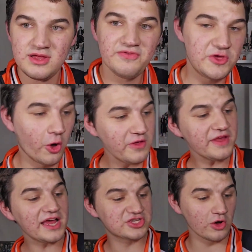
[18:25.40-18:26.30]
The only
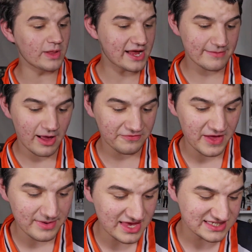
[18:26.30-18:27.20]
thing I don't like about
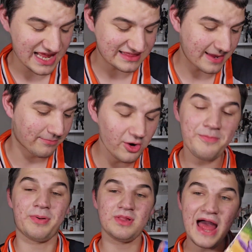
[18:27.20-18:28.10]
them is that they
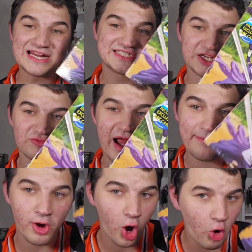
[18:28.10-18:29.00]
put plastic
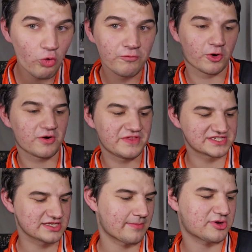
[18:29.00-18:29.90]
wrap over the
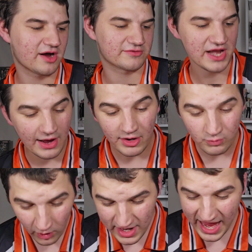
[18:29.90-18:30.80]
slip cover. Now, on
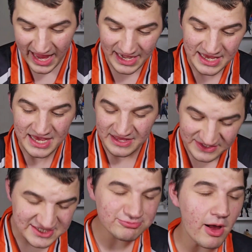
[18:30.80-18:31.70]
one hand,
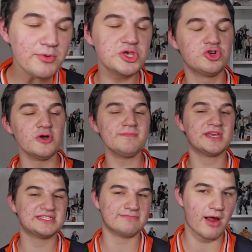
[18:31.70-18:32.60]
this is probably good
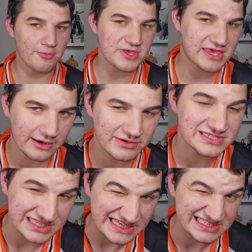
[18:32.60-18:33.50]
because it probably
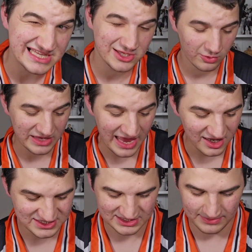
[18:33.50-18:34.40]
guarantees that you'll get
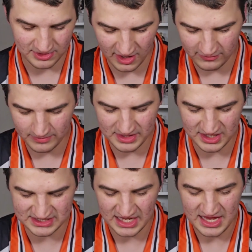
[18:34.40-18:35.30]
a slip cover because